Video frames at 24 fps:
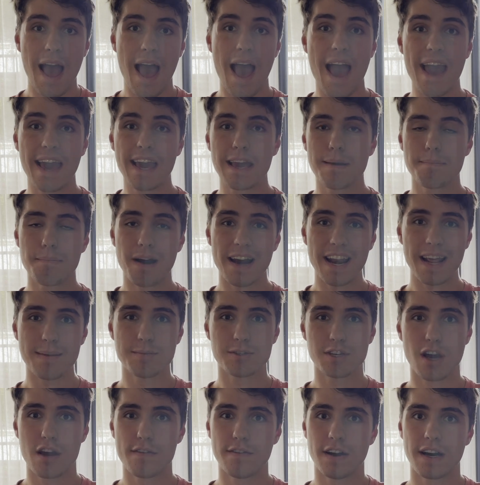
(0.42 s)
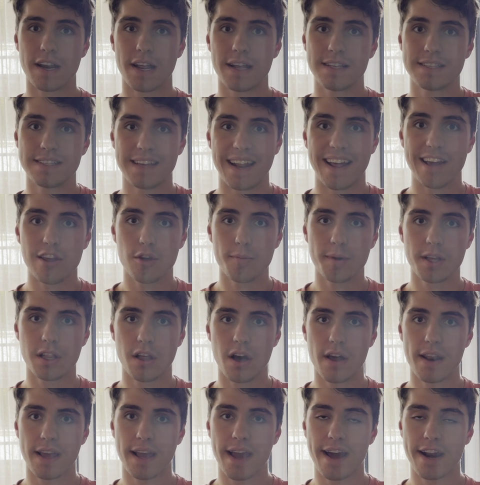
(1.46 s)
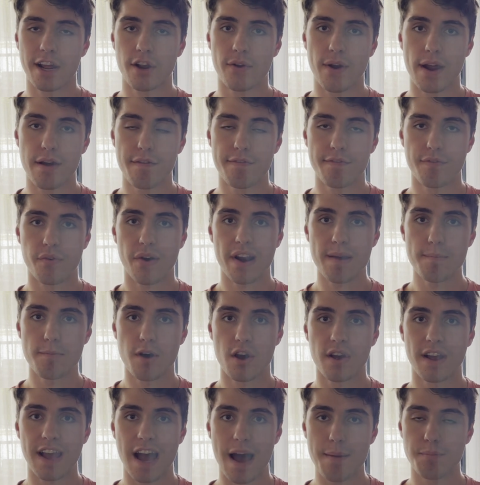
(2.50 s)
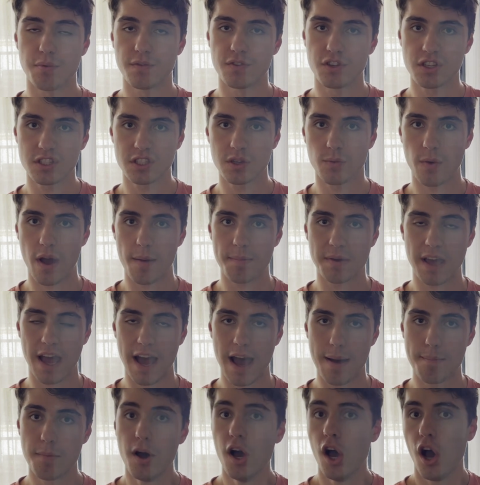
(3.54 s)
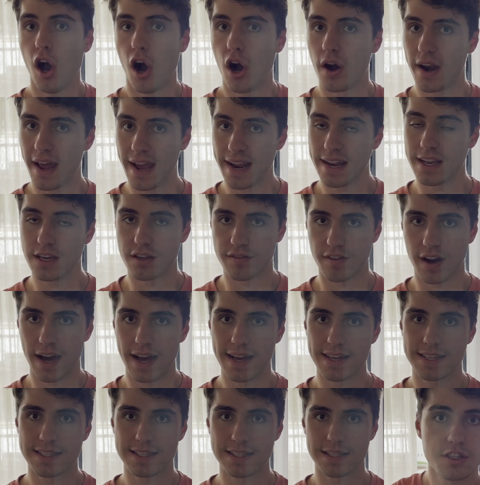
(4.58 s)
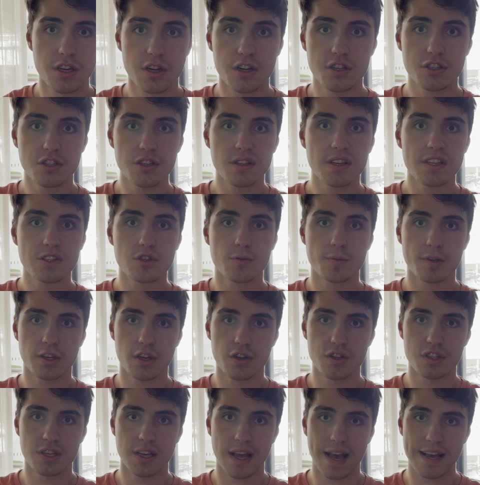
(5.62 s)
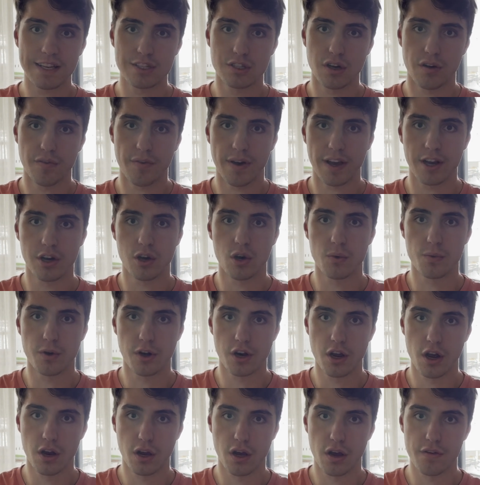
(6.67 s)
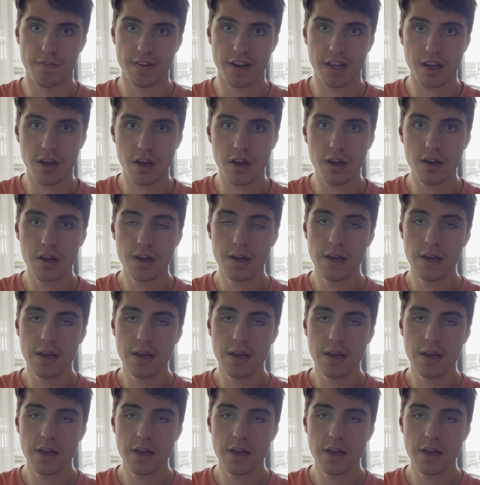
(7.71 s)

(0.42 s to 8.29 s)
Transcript: Hey, my name's Jovan, and today you'll be learning how to create free mocap with just a webcam on any device. So to do this, we'll be using a software called Rokoko Video.